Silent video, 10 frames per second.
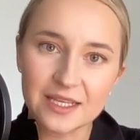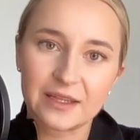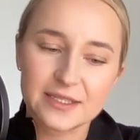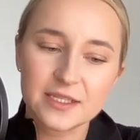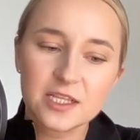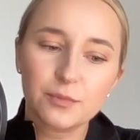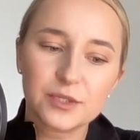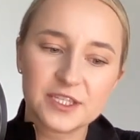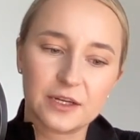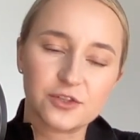this is the
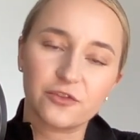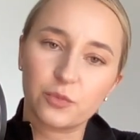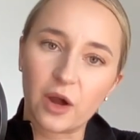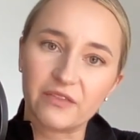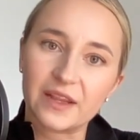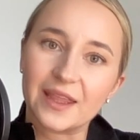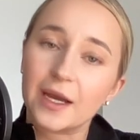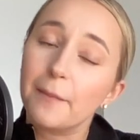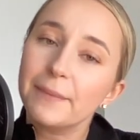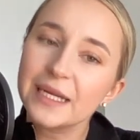percentage of profit the
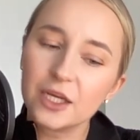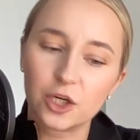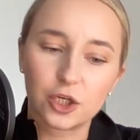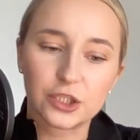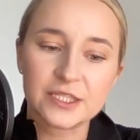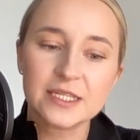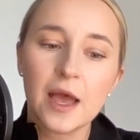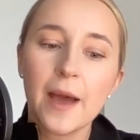company earns